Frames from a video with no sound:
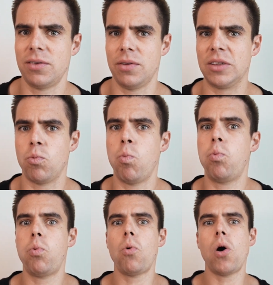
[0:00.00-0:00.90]
So it's
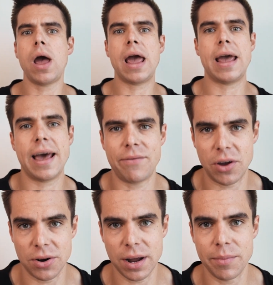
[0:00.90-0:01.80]
way
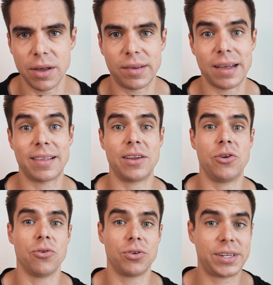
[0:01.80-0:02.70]
heavier dumbbell set than
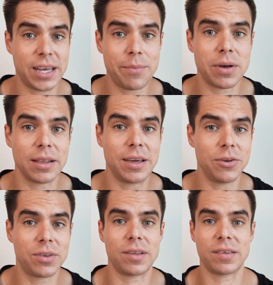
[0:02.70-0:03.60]
you're typically
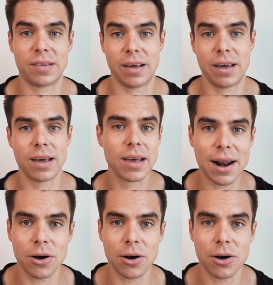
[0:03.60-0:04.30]
used to seeing at a